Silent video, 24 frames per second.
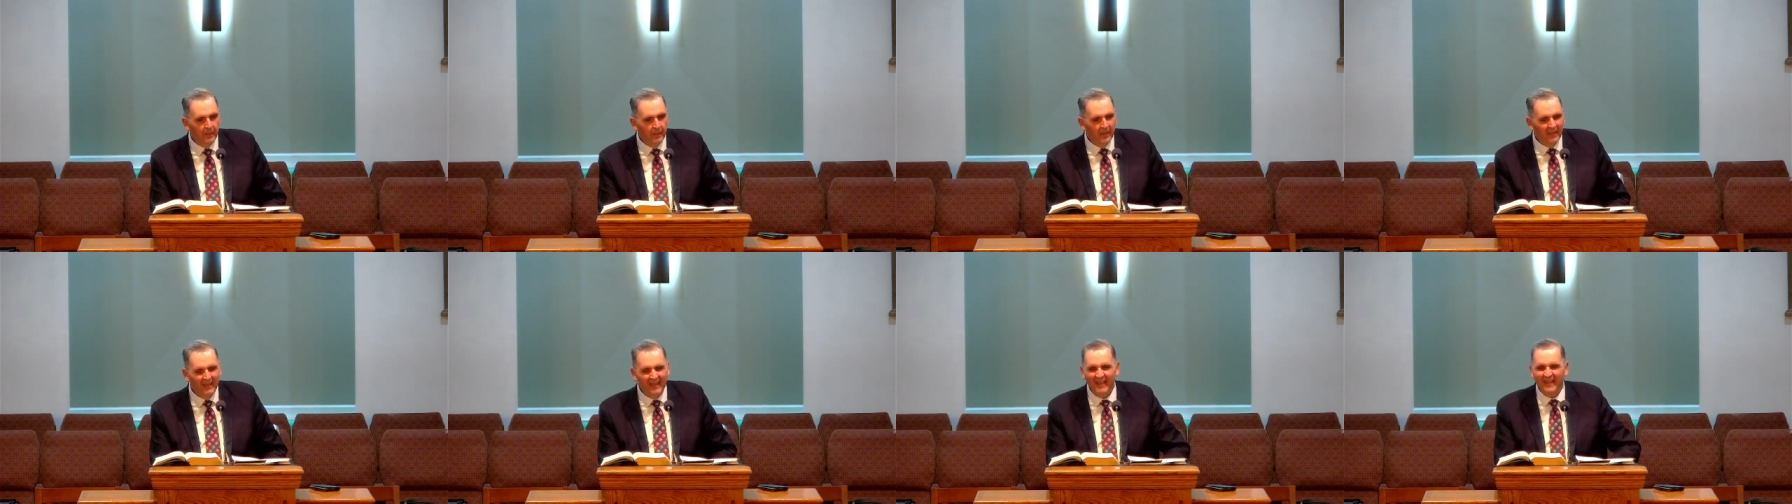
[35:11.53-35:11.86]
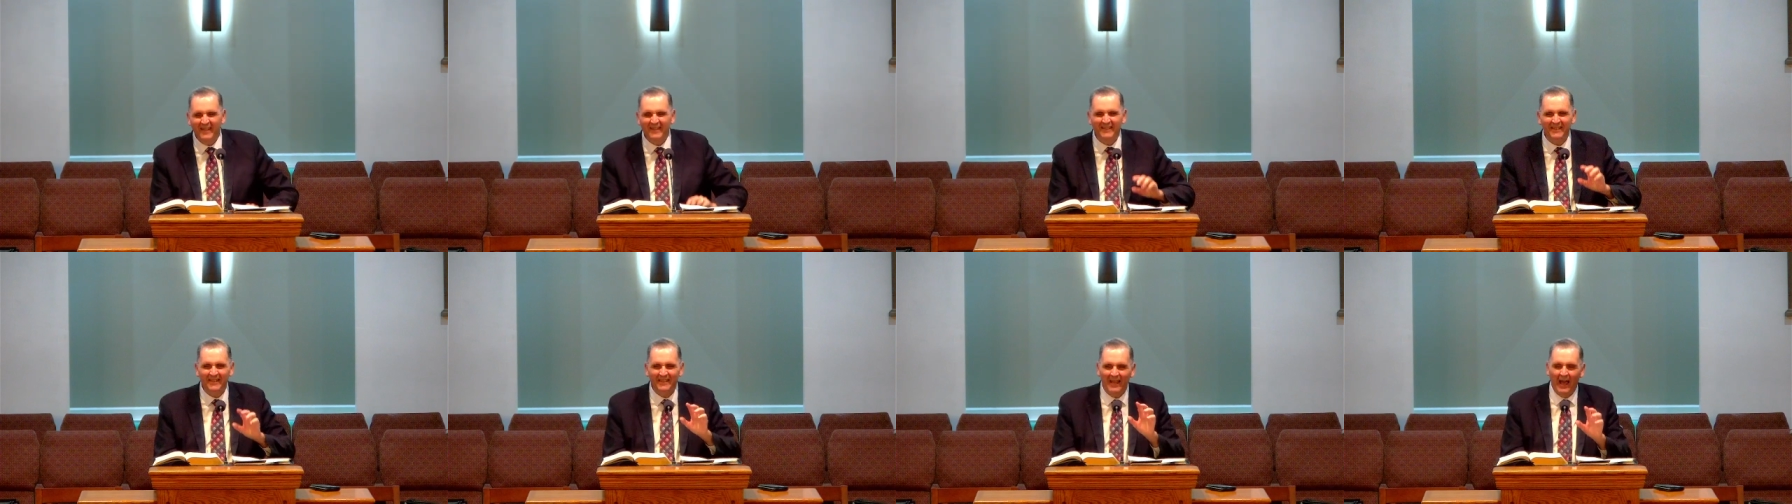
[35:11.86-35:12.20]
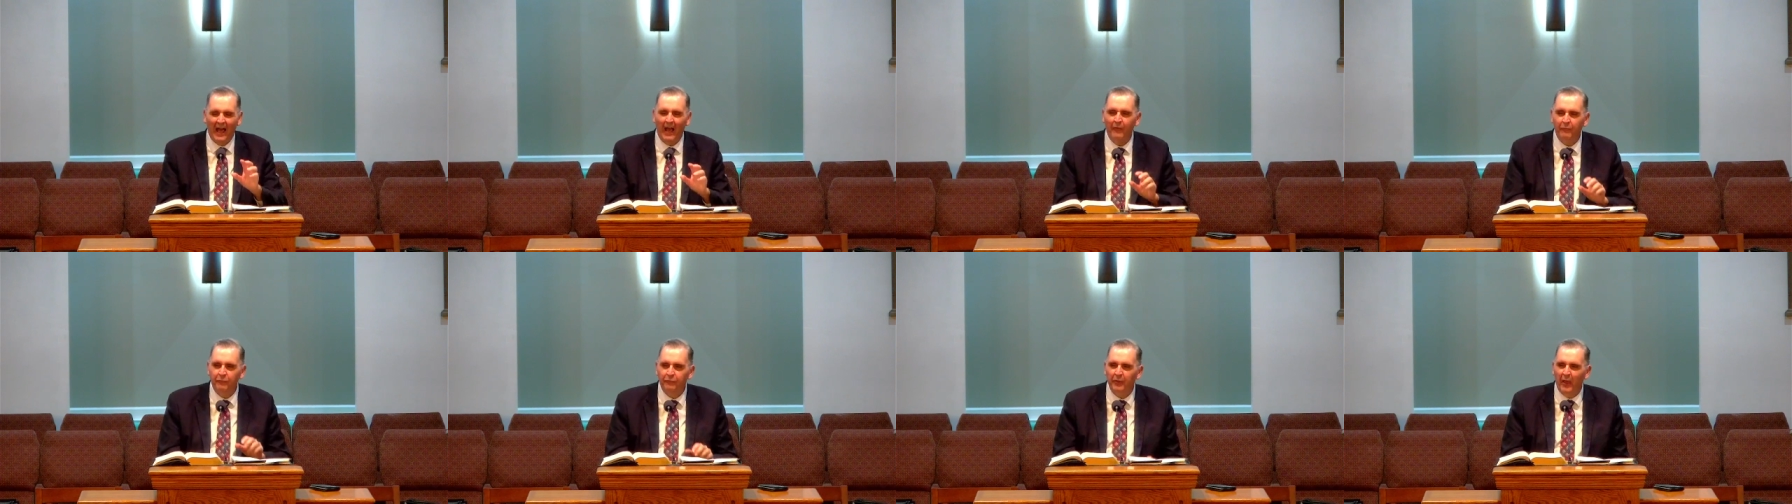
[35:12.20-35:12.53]
He's
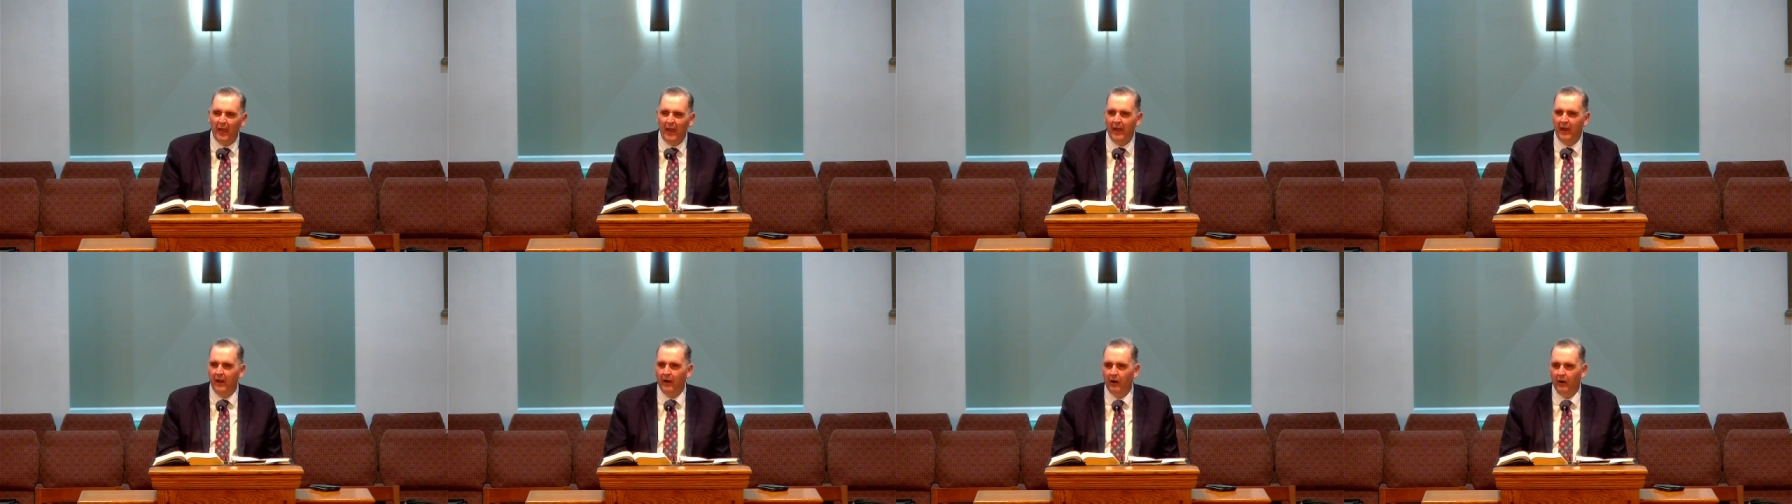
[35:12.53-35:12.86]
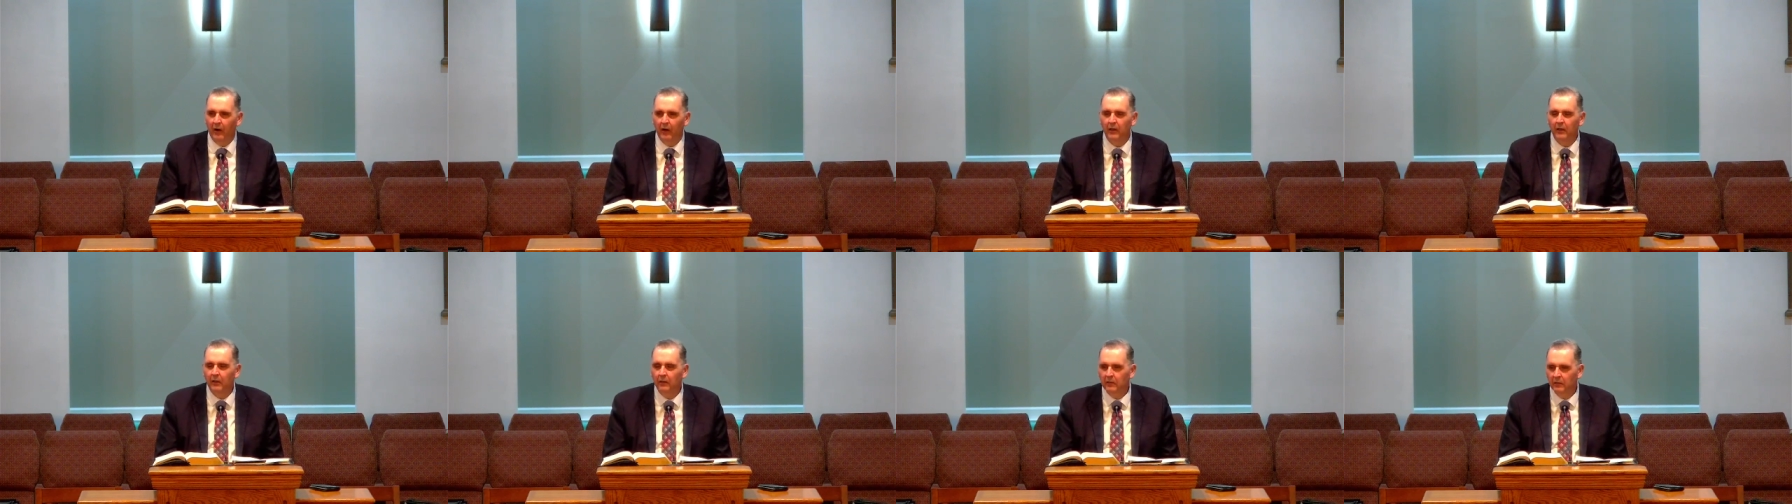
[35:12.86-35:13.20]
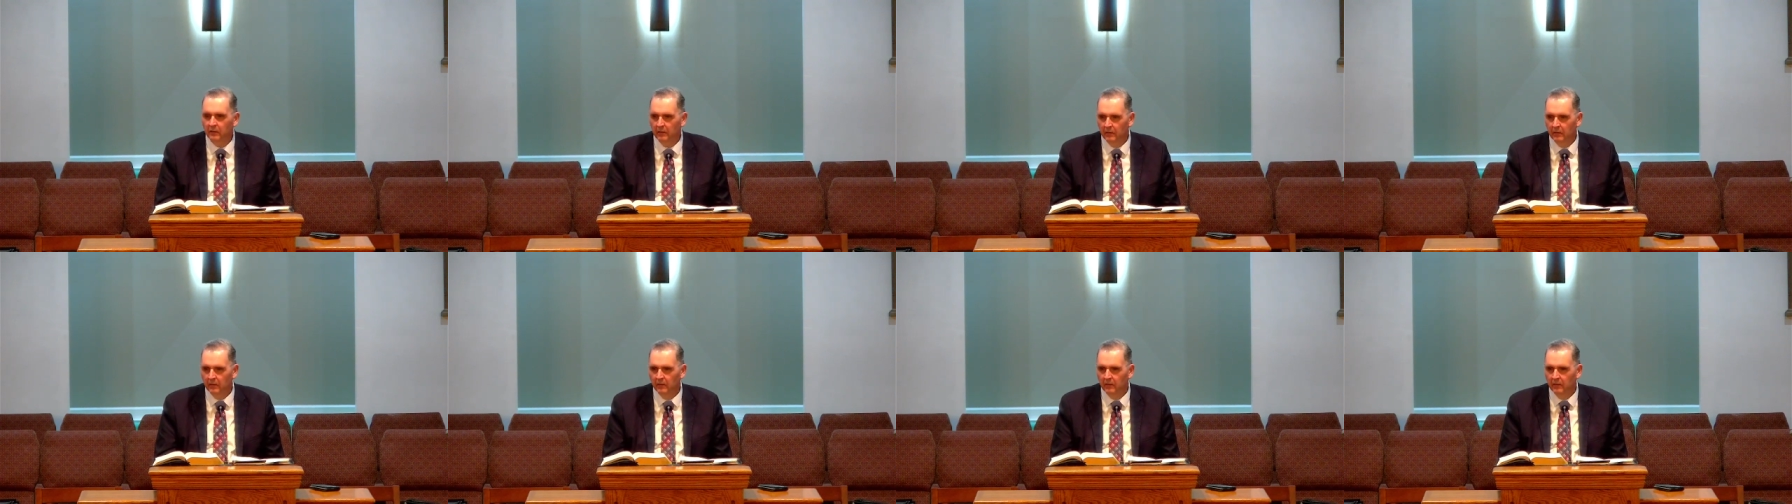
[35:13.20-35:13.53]
not there
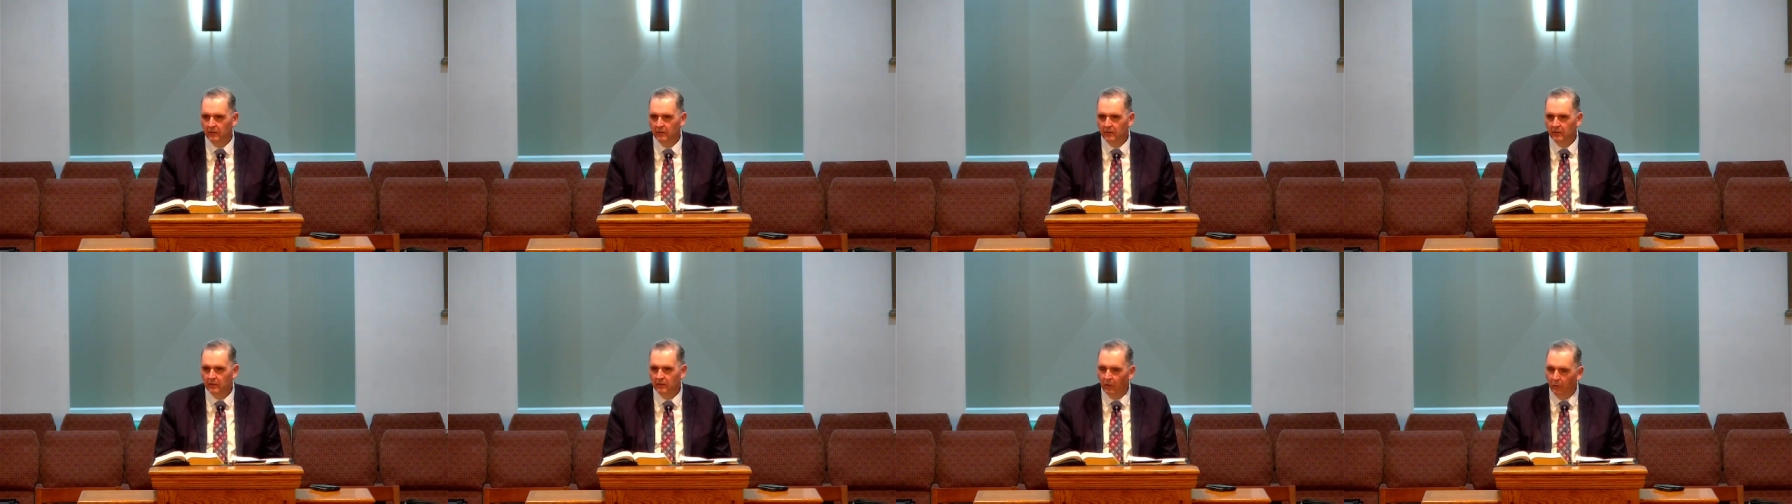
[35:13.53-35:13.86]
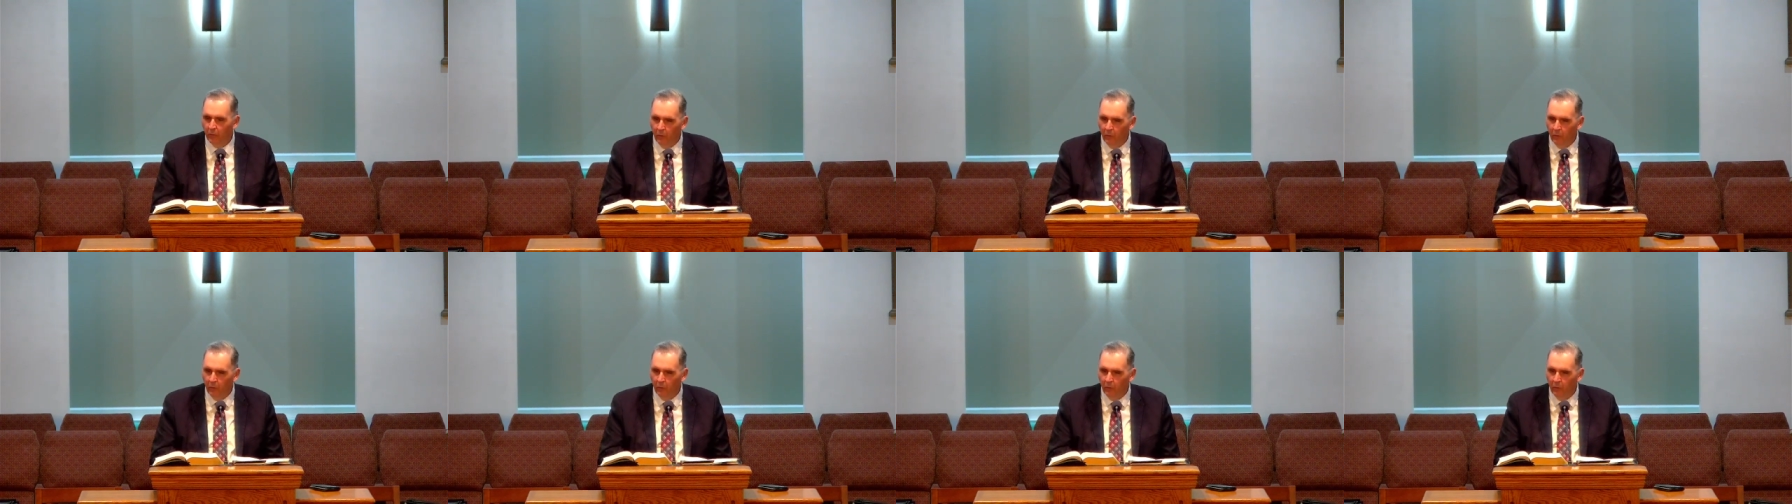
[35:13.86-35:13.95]
to